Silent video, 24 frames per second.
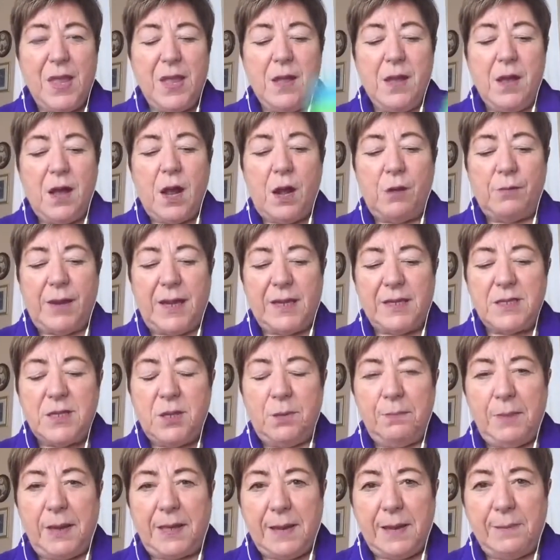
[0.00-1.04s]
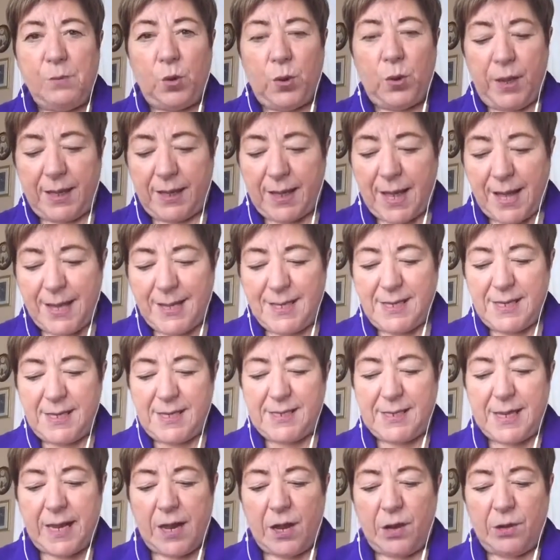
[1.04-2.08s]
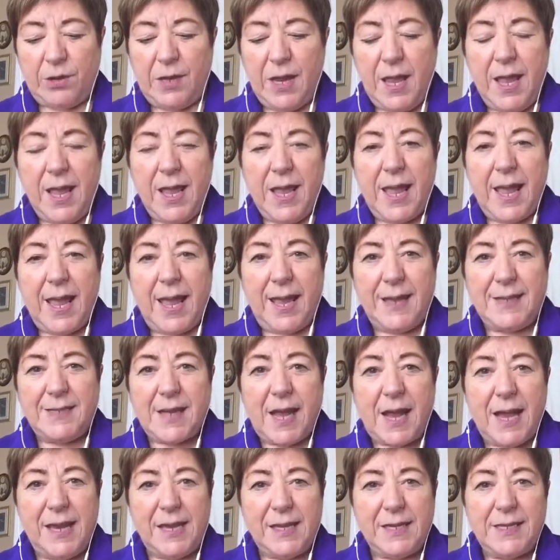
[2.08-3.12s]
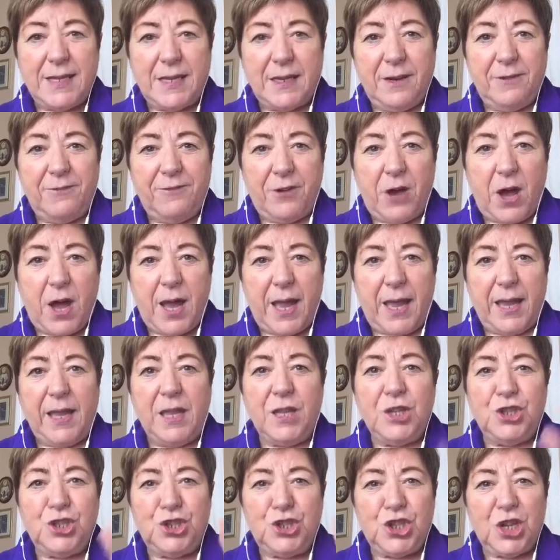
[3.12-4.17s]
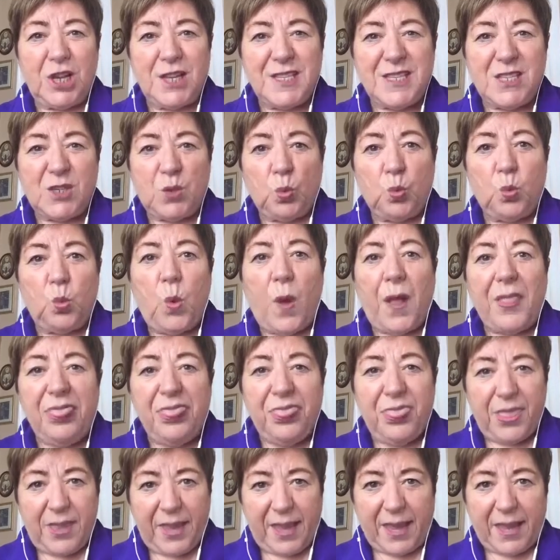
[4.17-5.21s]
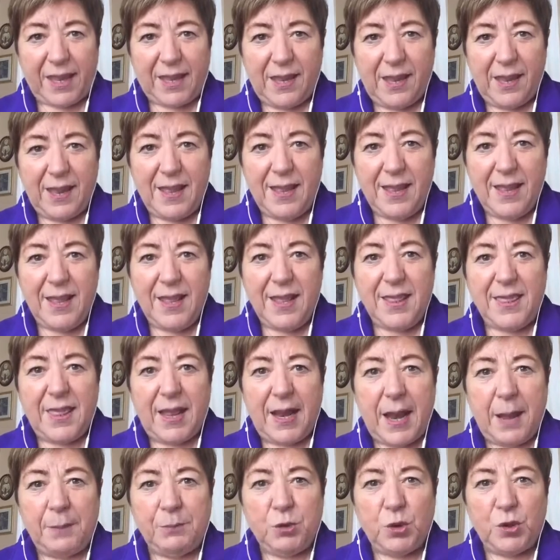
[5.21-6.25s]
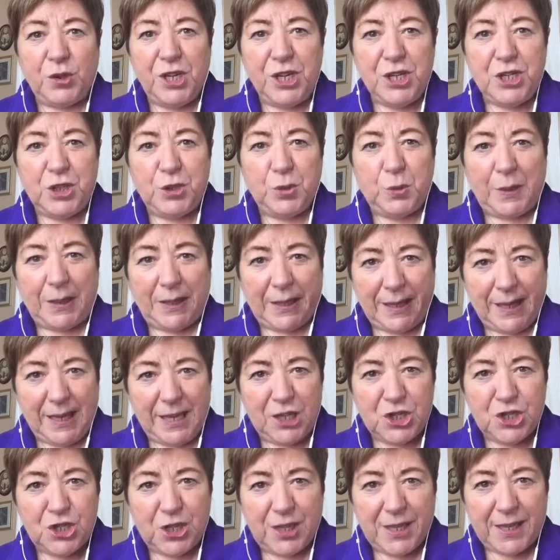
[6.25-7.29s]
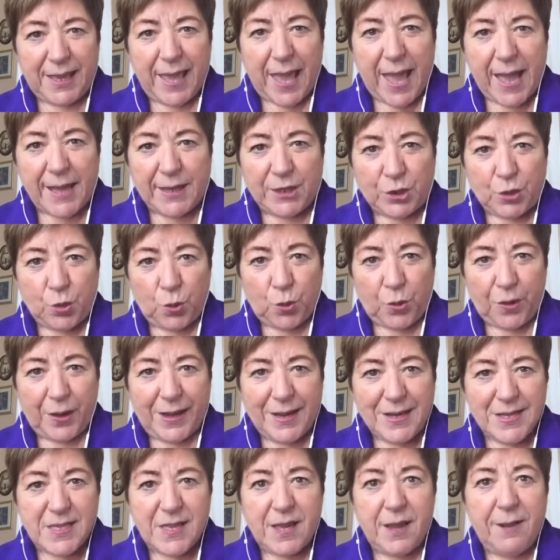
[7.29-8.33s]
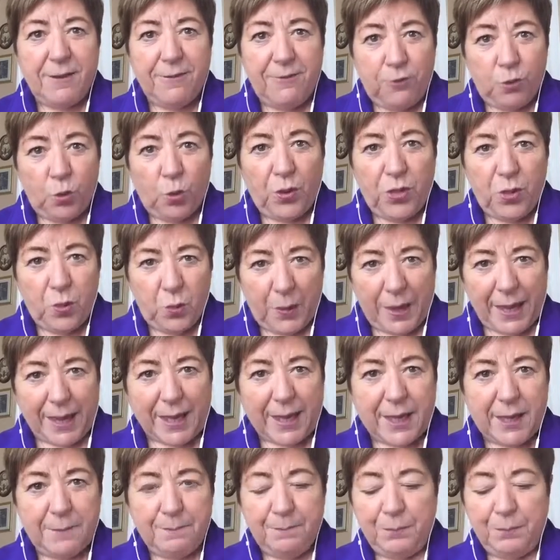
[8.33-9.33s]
All right, so Monday morning, I sit down and I identify just one thing that I'm going to do in each of the categories for the week.